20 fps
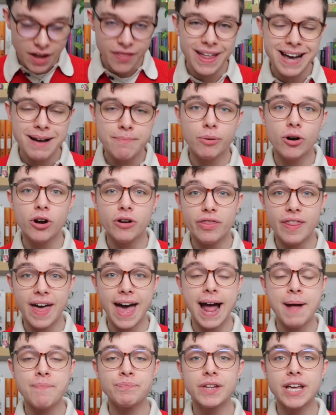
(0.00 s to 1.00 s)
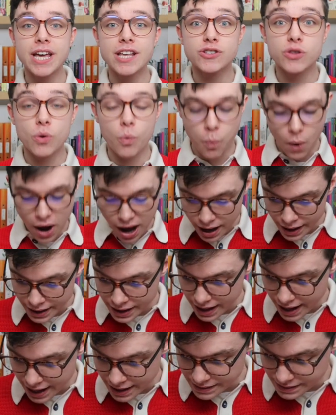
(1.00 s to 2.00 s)
and that point there is the
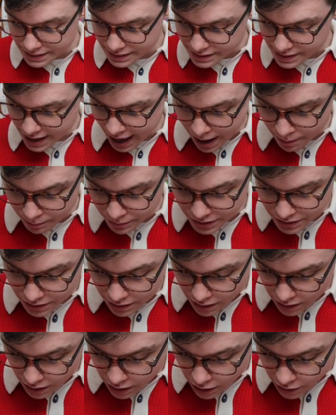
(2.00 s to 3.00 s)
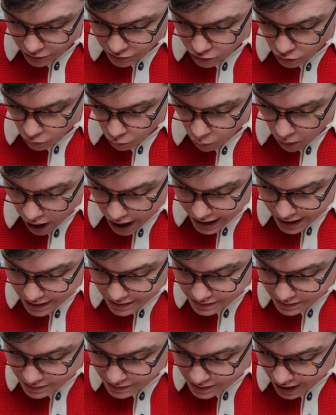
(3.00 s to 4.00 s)
y-intercept. So the
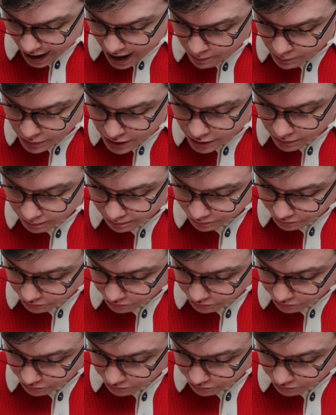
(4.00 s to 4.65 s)
y-intercept